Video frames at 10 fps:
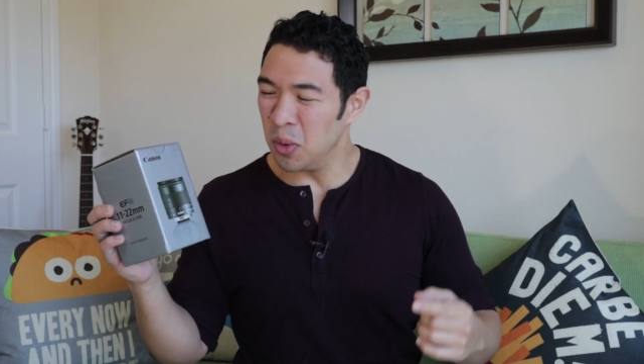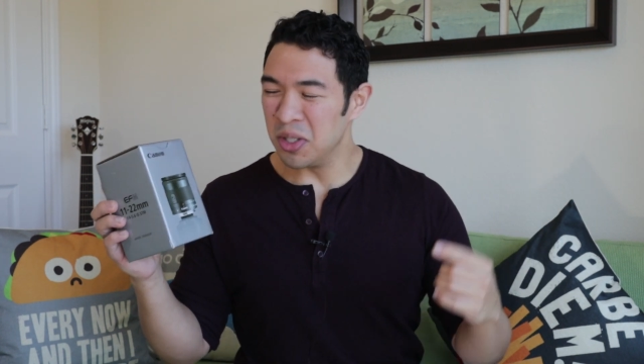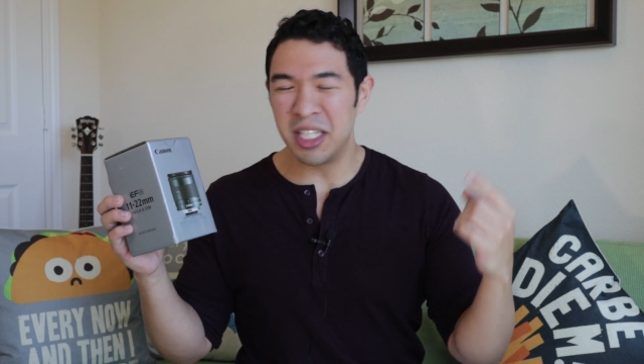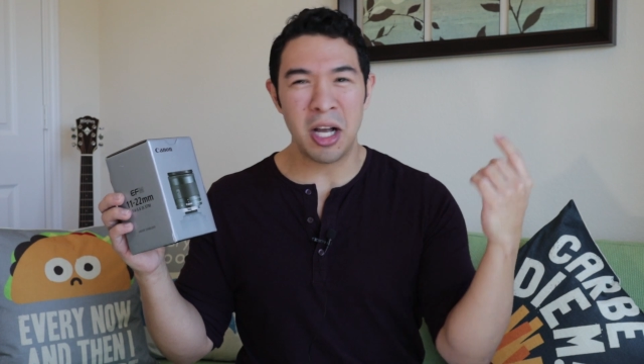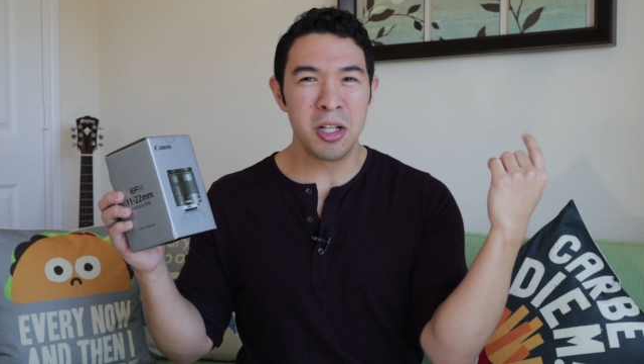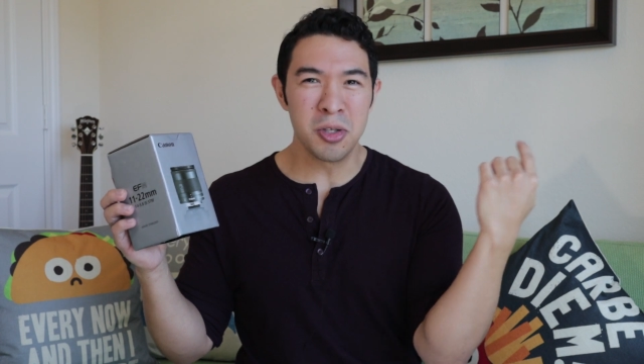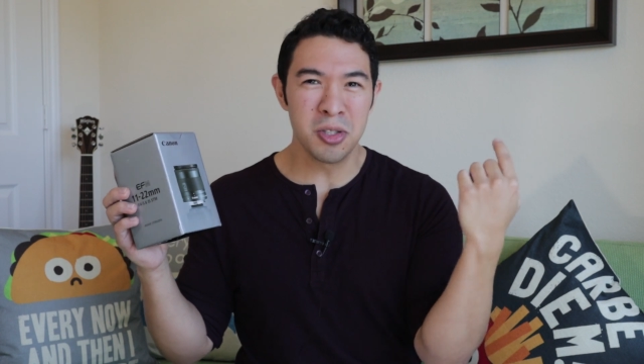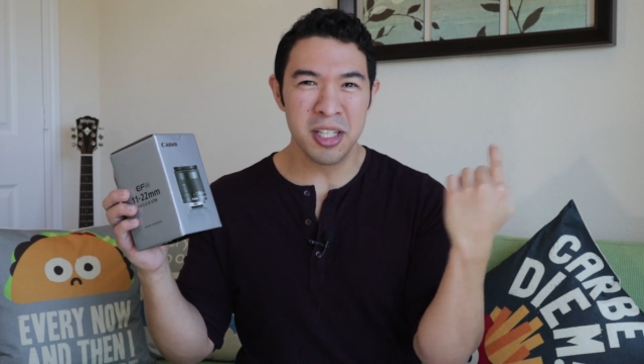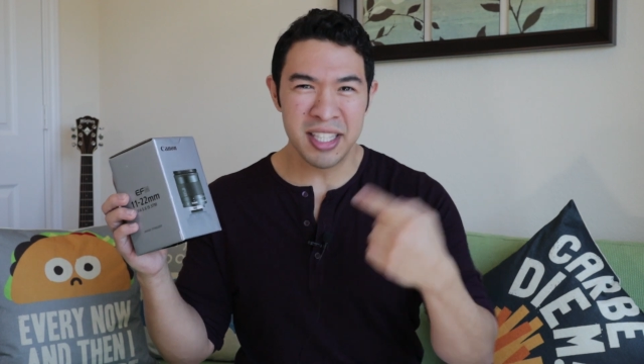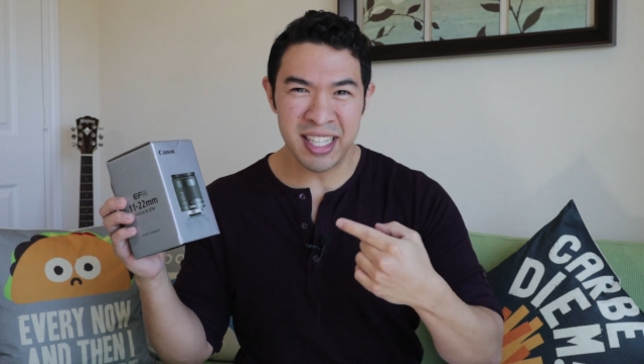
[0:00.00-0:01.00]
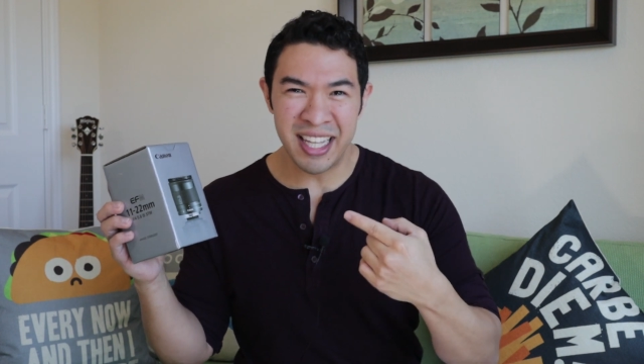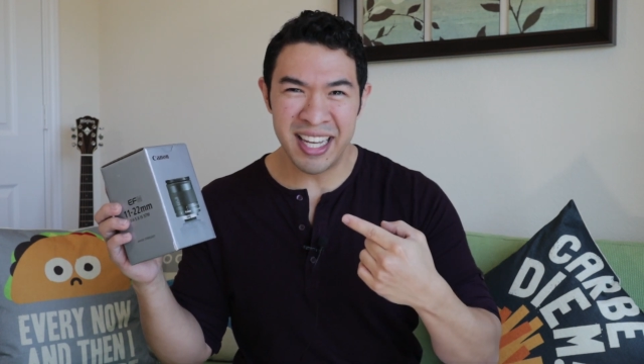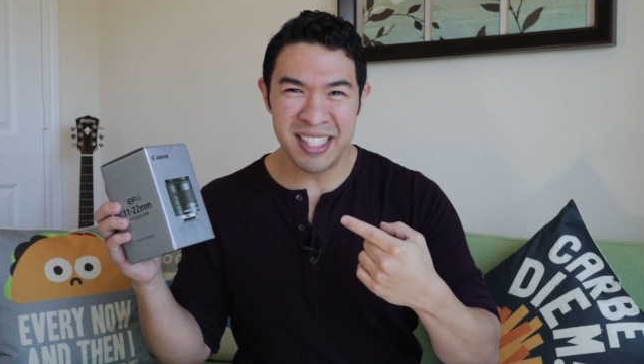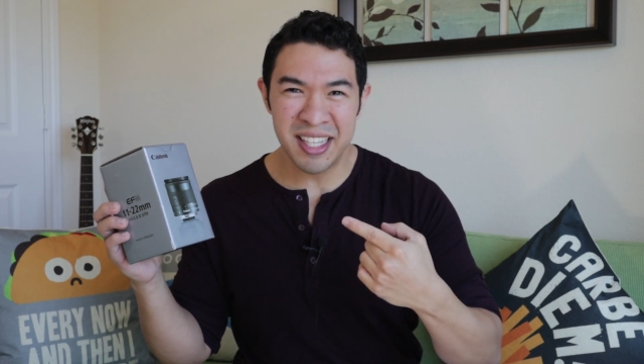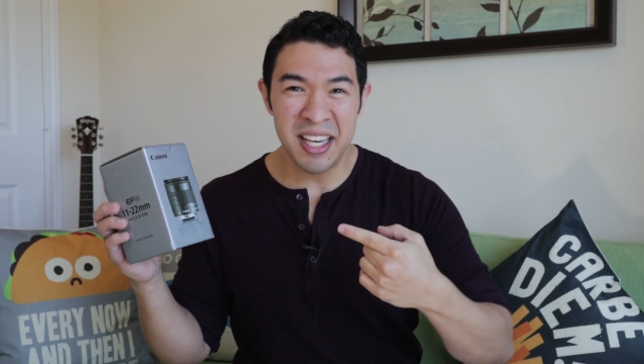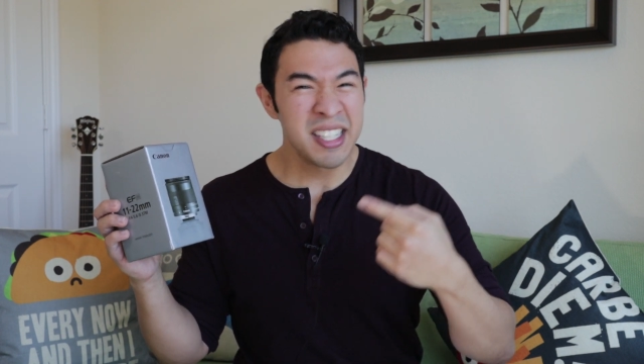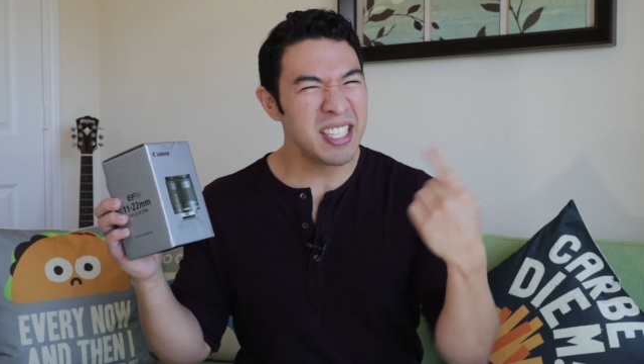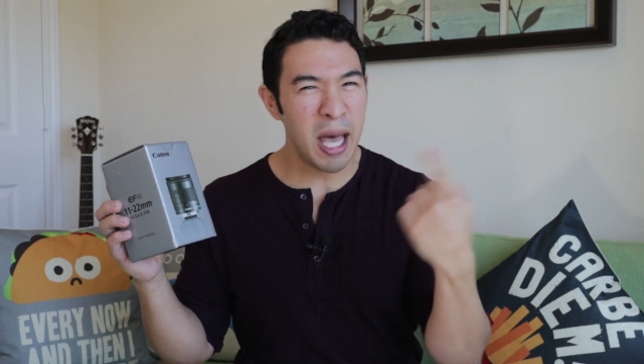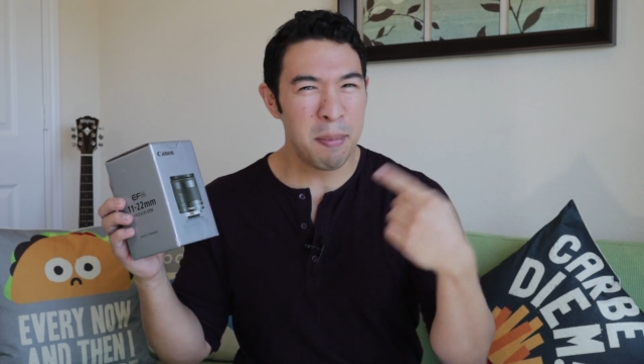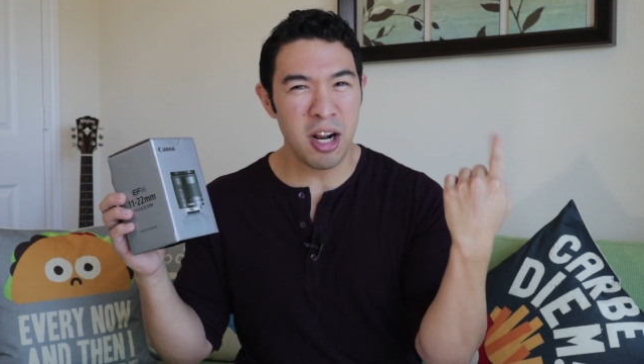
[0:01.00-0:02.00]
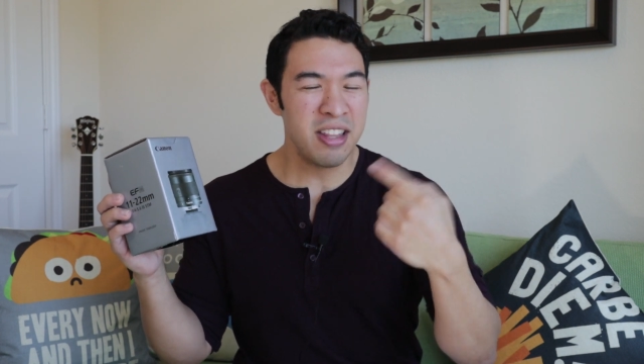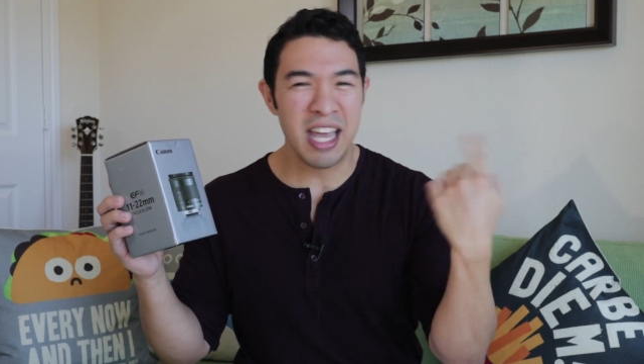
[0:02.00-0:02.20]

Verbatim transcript: Well, let's take a closer look at this lens, slap it on